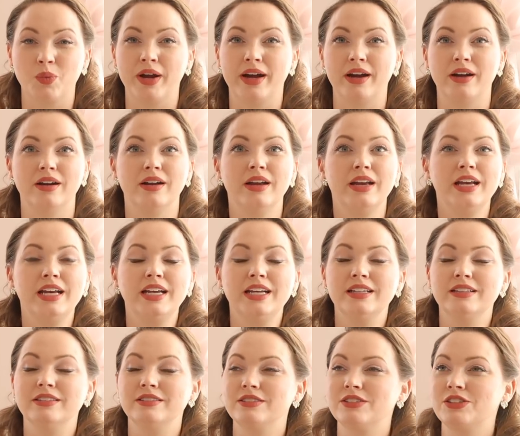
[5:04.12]
where
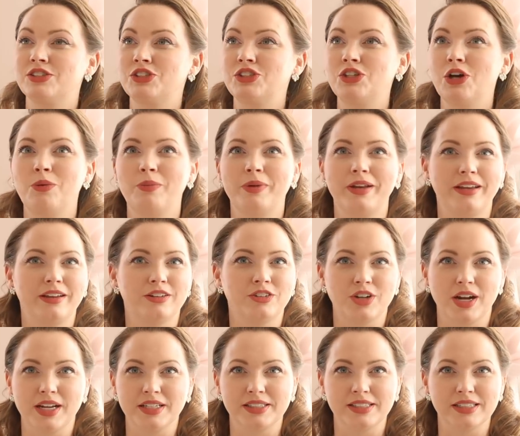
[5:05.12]
so many
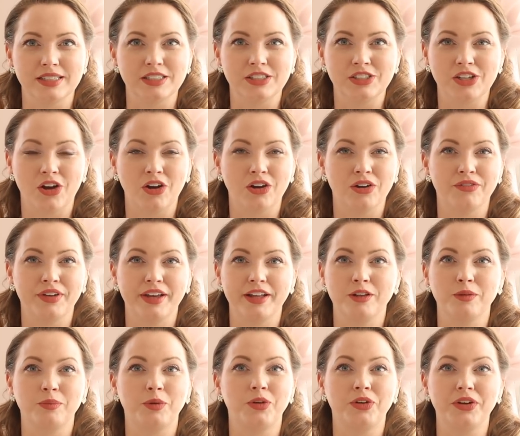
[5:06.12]
dresses are
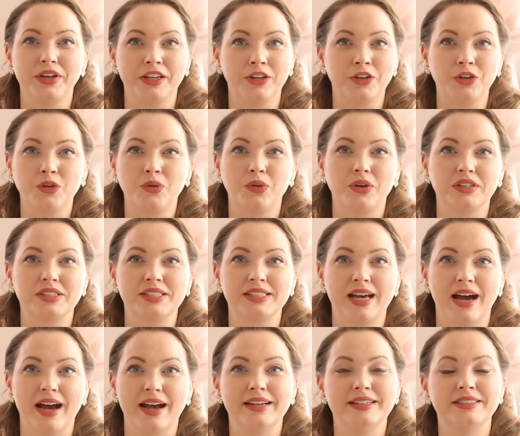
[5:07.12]
available in your
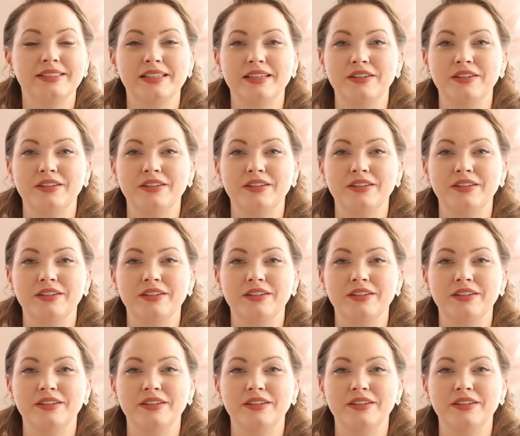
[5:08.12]
size.